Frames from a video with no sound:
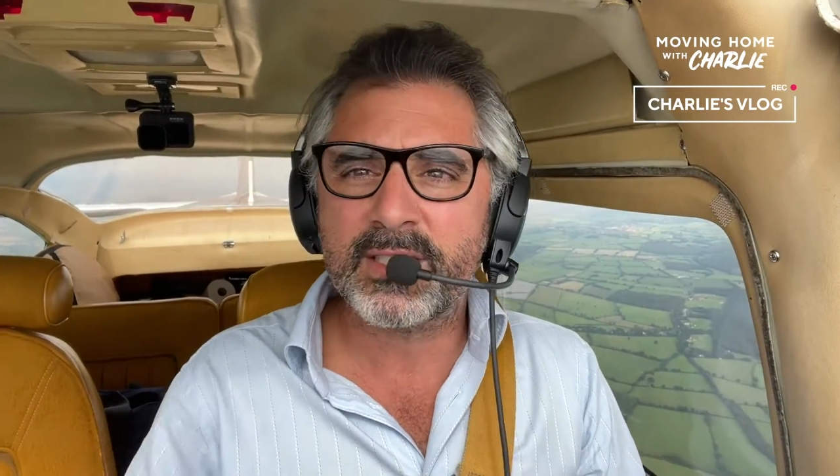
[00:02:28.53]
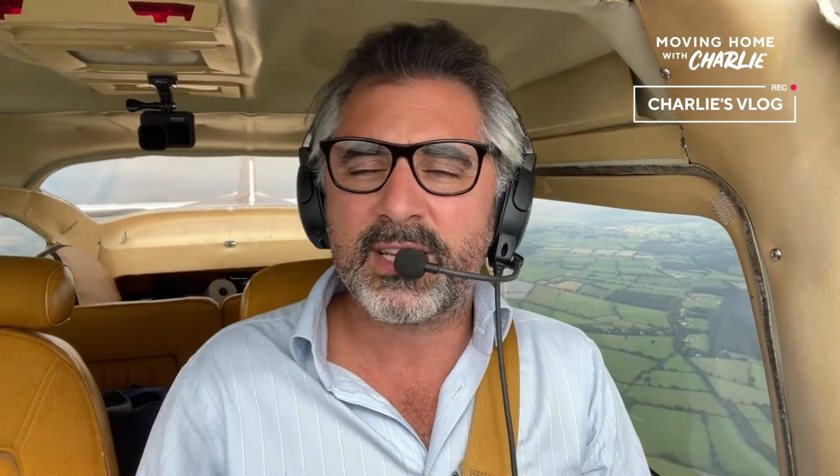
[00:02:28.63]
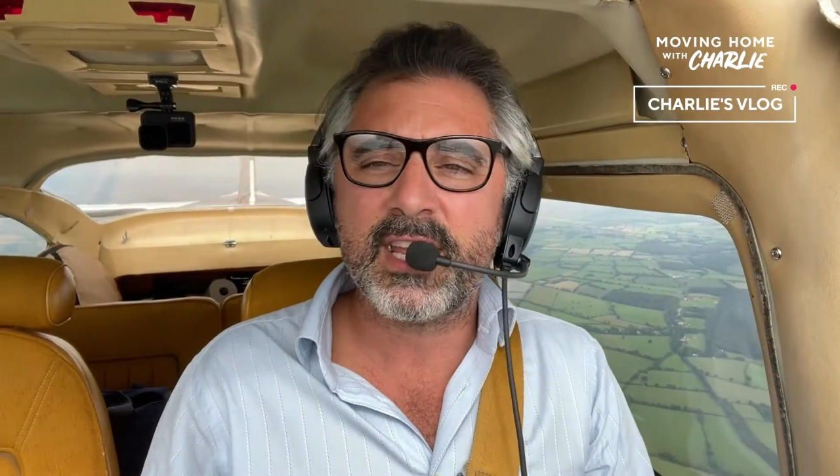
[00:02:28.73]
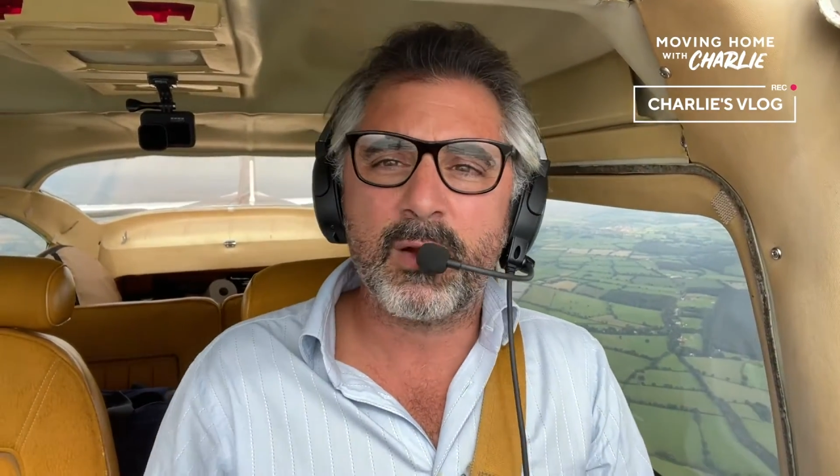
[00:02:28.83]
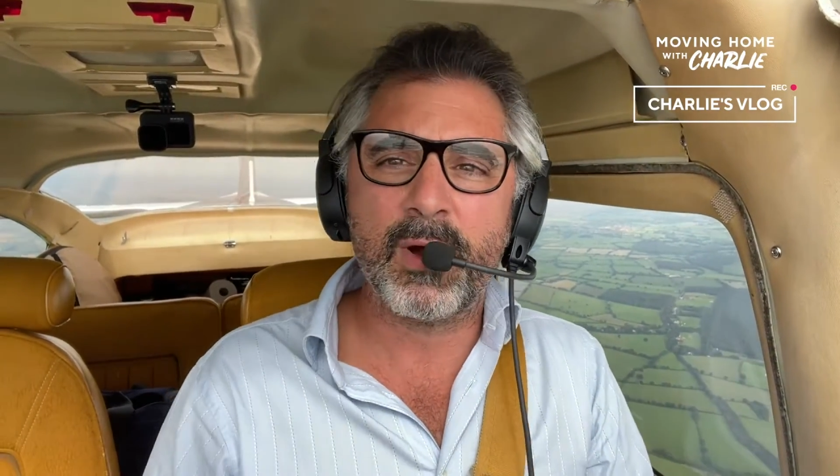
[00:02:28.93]

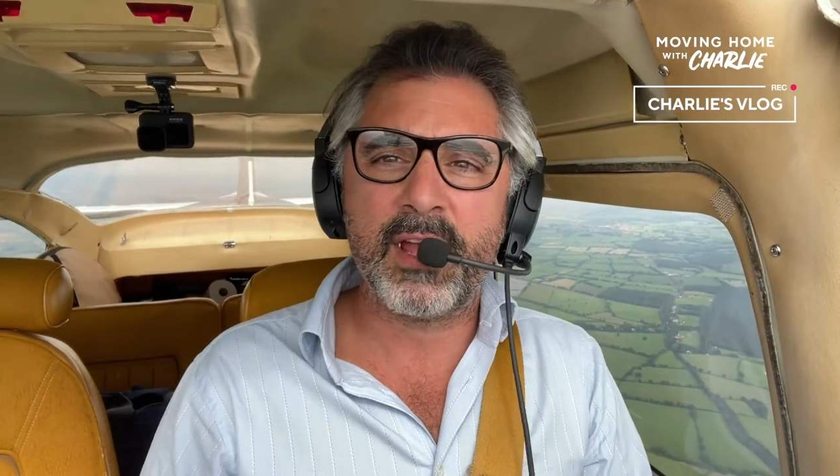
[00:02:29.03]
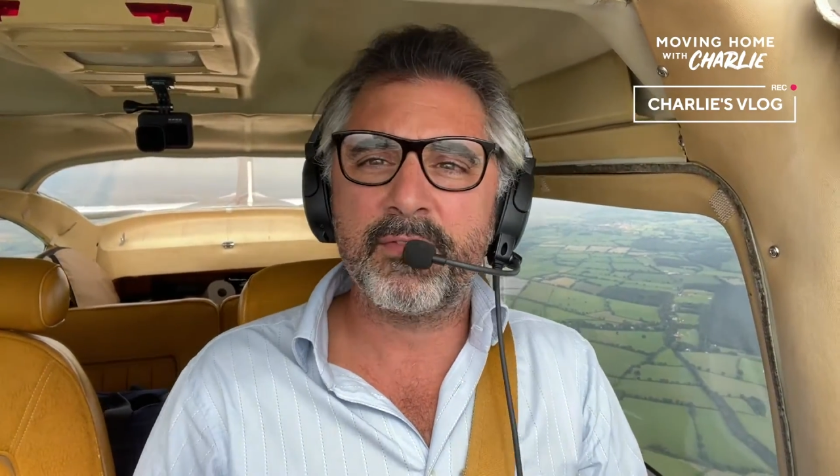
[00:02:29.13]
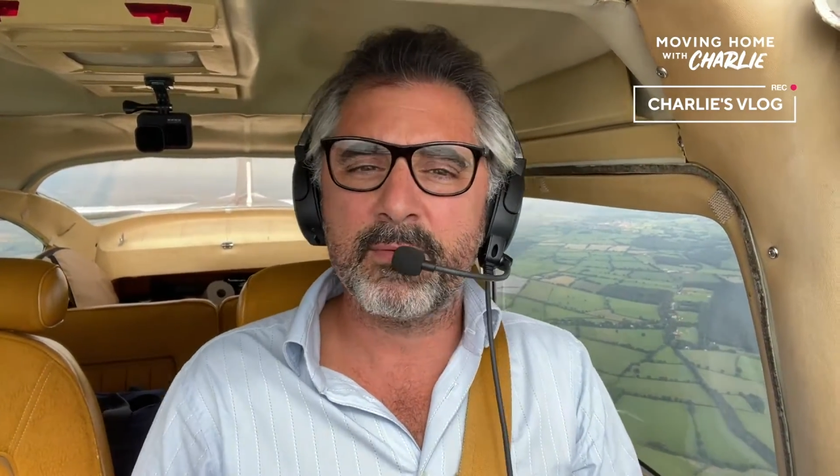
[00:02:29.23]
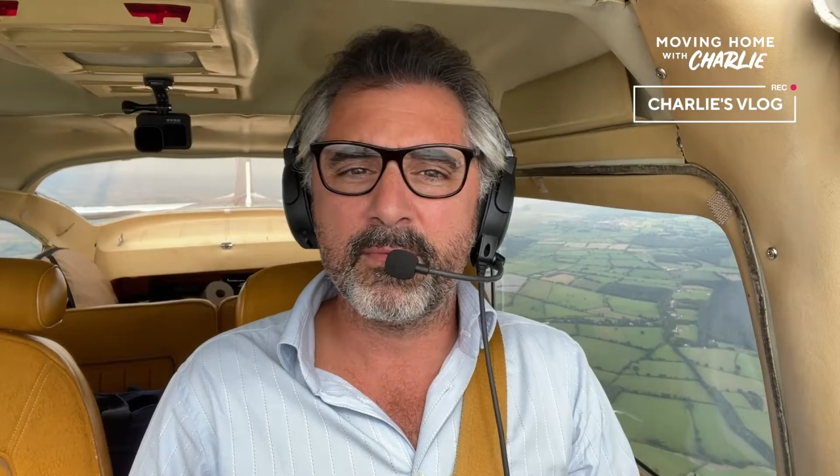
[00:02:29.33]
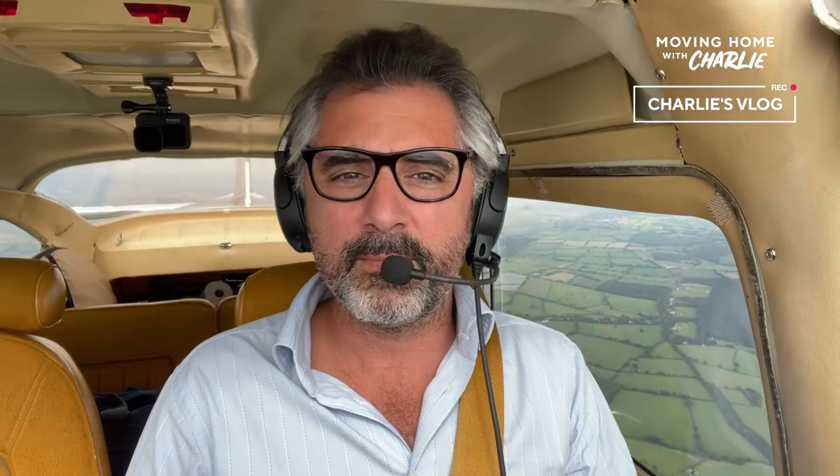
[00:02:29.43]
takeaway
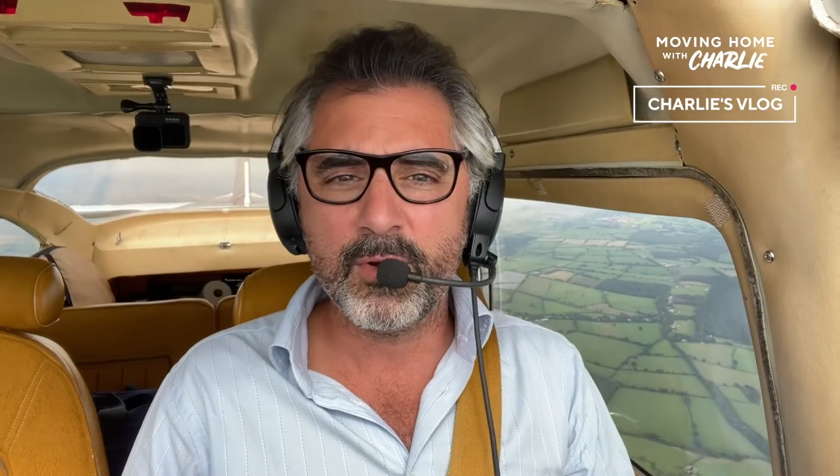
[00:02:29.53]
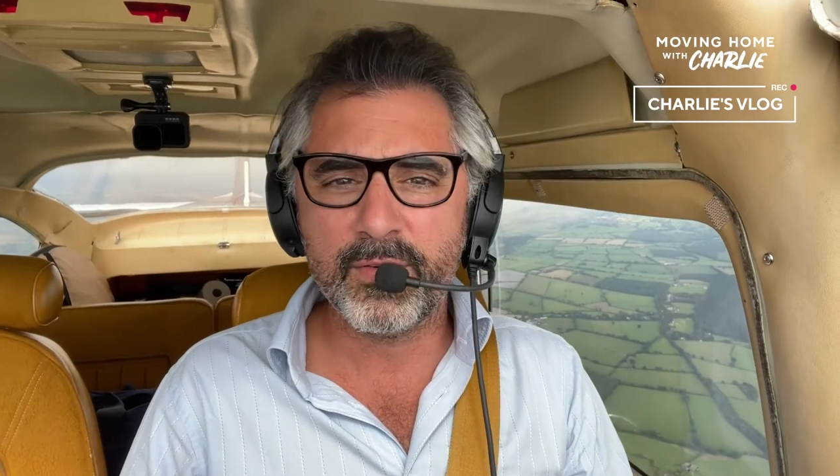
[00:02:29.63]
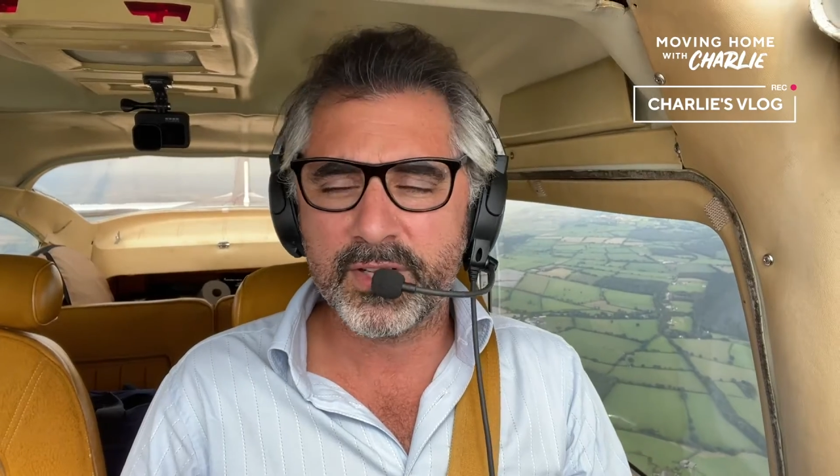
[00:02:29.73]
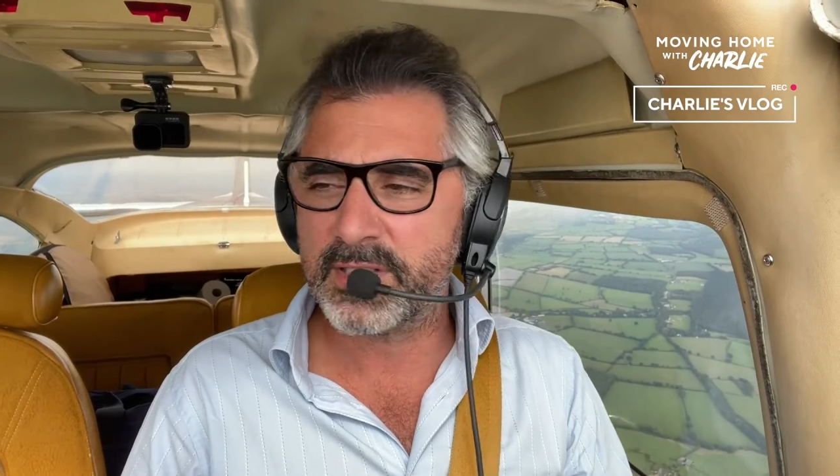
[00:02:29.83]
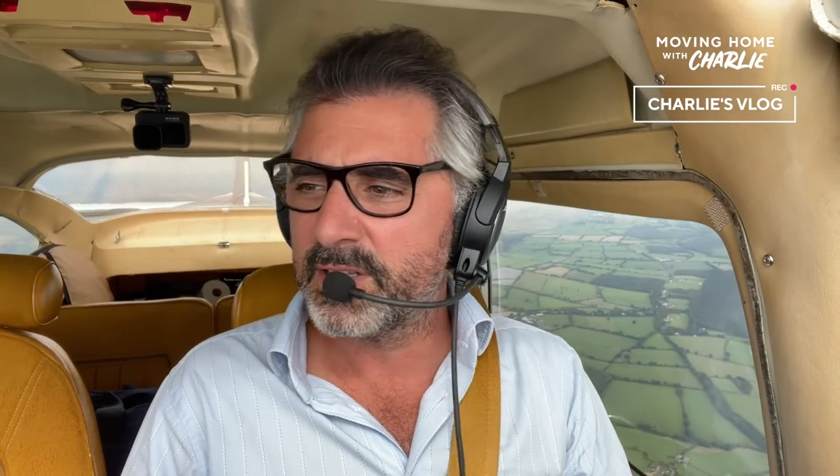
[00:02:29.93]
from
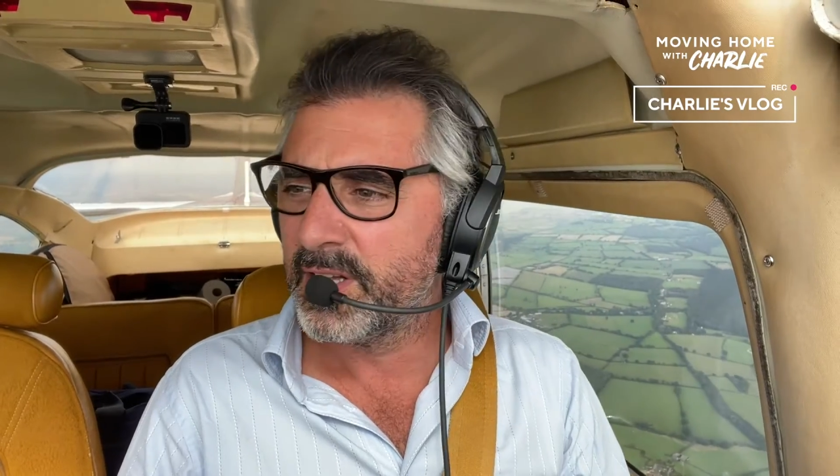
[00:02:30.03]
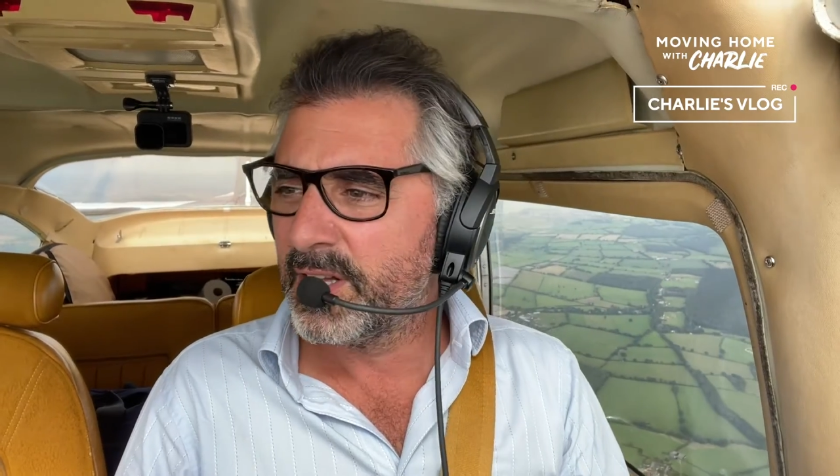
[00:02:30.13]
movers.